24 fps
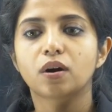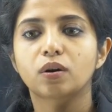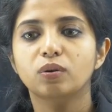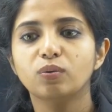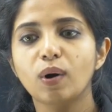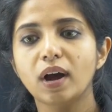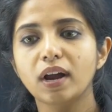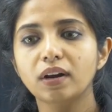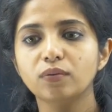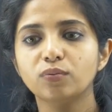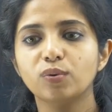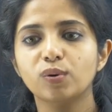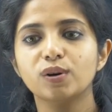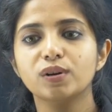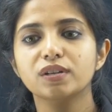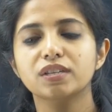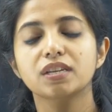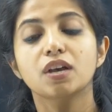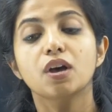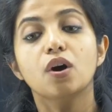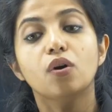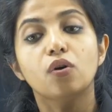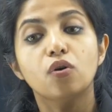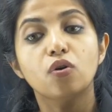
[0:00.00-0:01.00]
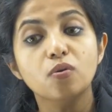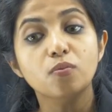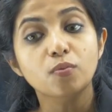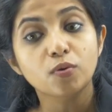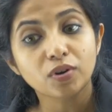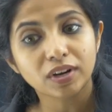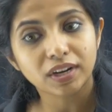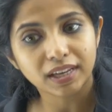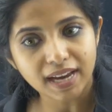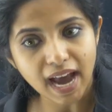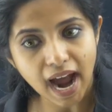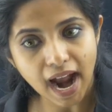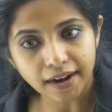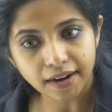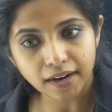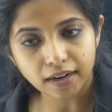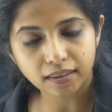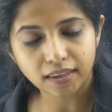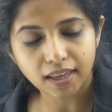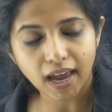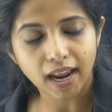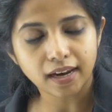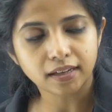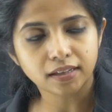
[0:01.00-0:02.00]
One was Homo
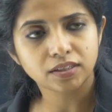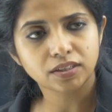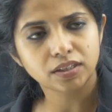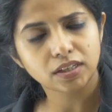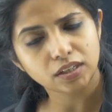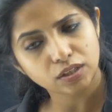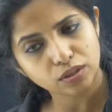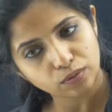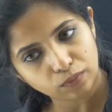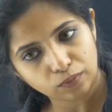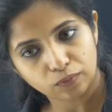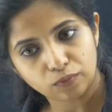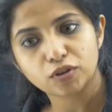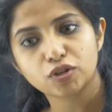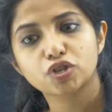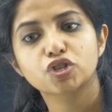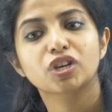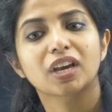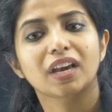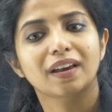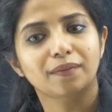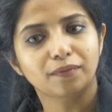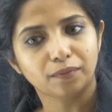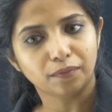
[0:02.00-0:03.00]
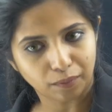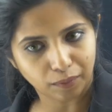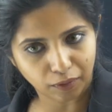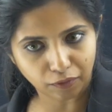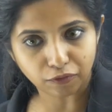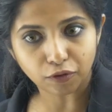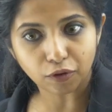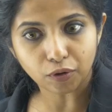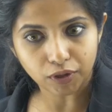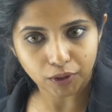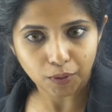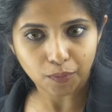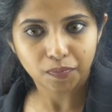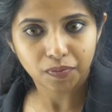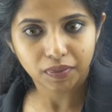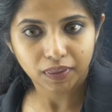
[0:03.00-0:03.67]
neanderthalensis, which came before,